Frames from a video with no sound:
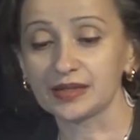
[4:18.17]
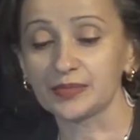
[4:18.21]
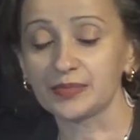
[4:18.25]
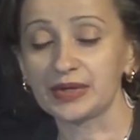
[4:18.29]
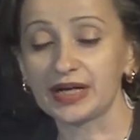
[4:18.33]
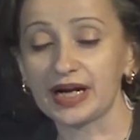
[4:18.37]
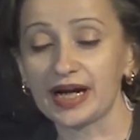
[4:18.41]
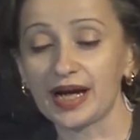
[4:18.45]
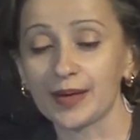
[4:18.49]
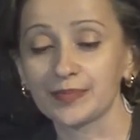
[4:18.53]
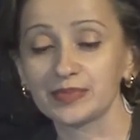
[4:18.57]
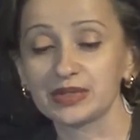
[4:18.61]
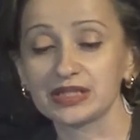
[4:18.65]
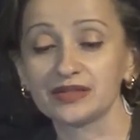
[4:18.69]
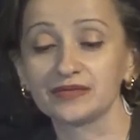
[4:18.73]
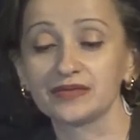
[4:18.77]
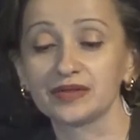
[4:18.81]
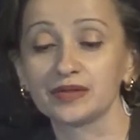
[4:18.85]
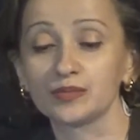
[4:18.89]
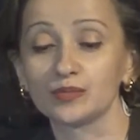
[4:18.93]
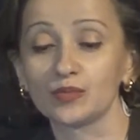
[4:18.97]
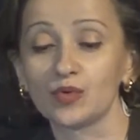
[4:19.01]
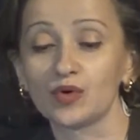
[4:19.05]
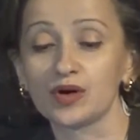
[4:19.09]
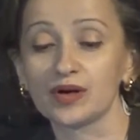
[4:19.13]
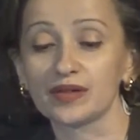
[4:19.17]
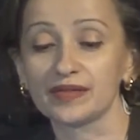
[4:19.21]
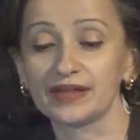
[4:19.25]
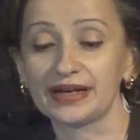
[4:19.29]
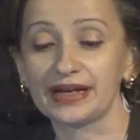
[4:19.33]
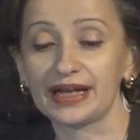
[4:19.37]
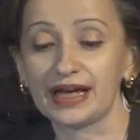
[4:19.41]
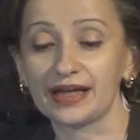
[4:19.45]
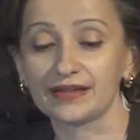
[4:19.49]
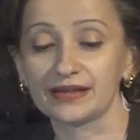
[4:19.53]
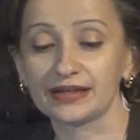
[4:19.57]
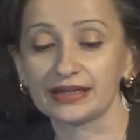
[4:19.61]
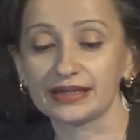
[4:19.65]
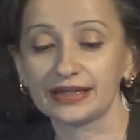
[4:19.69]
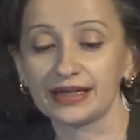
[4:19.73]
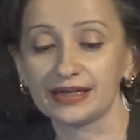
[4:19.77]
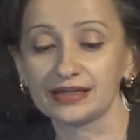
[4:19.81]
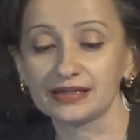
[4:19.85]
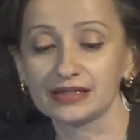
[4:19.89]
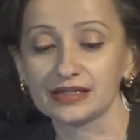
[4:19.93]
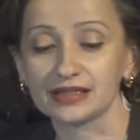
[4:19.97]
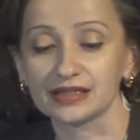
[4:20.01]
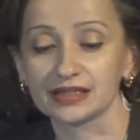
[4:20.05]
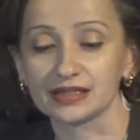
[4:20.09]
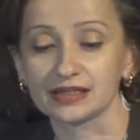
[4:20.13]
perhaps even more than other
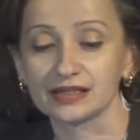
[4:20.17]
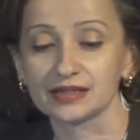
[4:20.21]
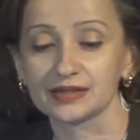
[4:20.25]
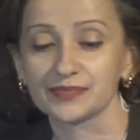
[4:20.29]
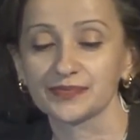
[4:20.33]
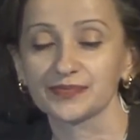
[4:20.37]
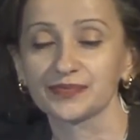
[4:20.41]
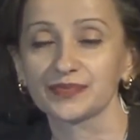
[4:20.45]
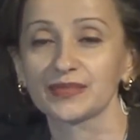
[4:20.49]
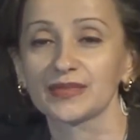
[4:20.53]
cancers?